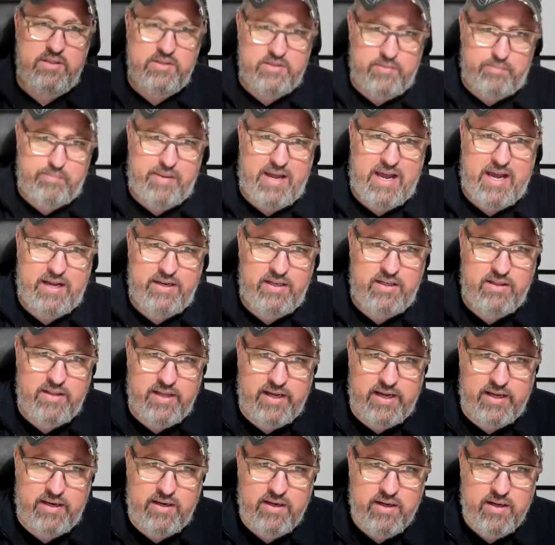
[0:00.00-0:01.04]
a baddie
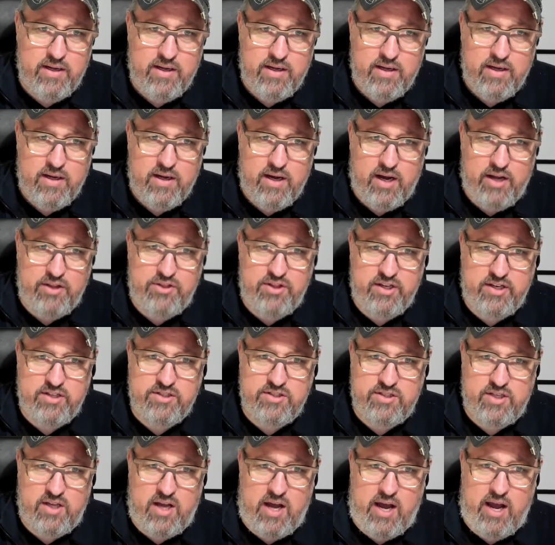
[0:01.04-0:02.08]
that I think
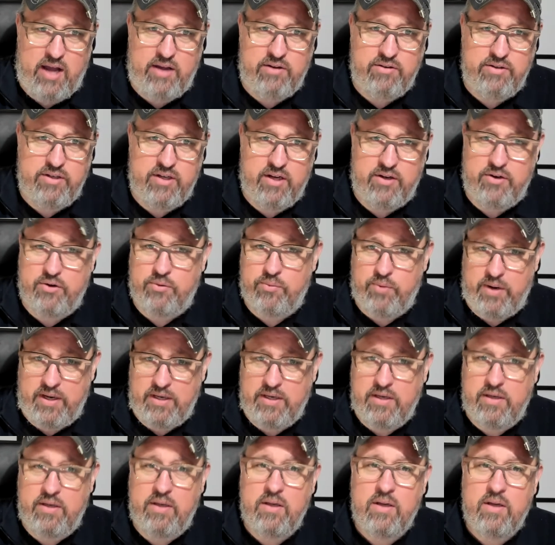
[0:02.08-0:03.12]
is highly
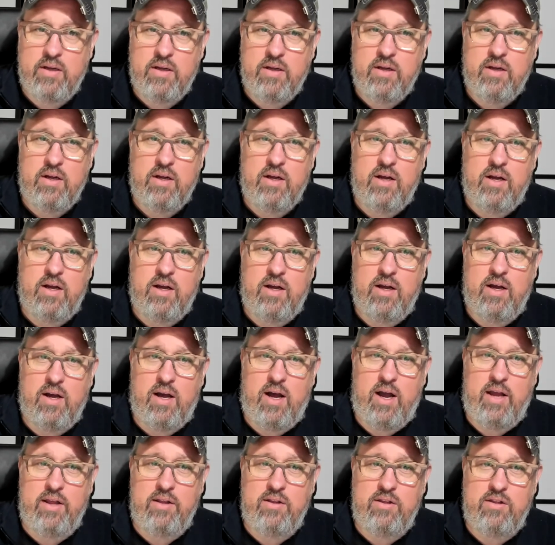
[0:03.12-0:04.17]
underrated.
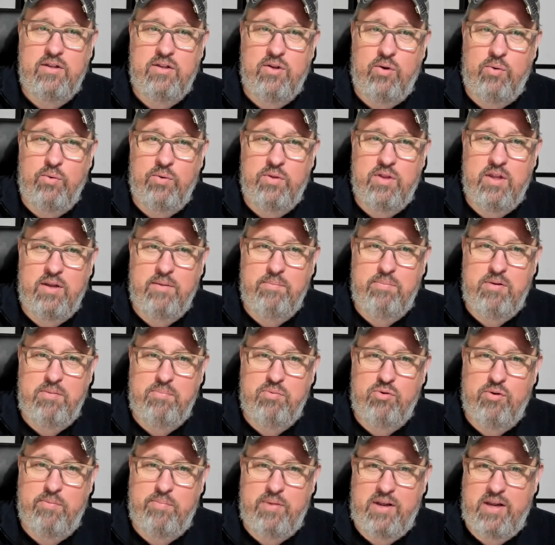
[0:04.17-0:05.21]
I don't think
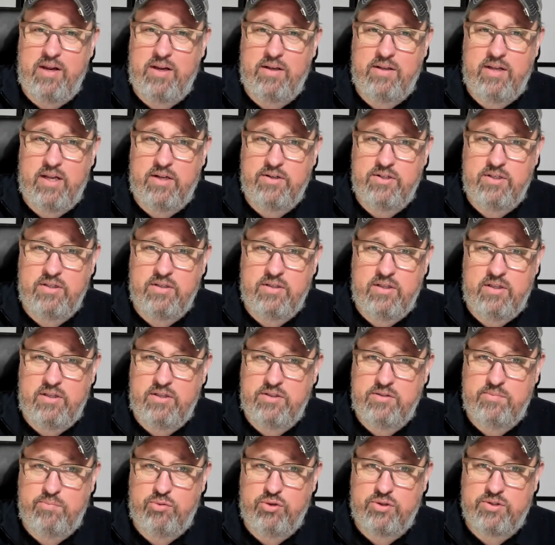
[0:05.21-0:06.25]
people are paying attention to
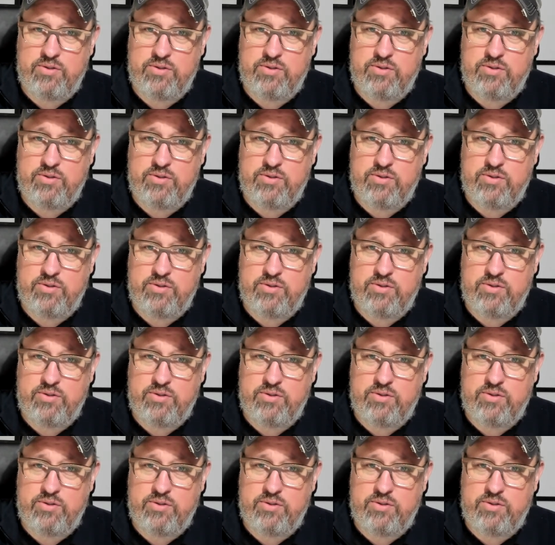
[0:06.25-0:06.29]
these books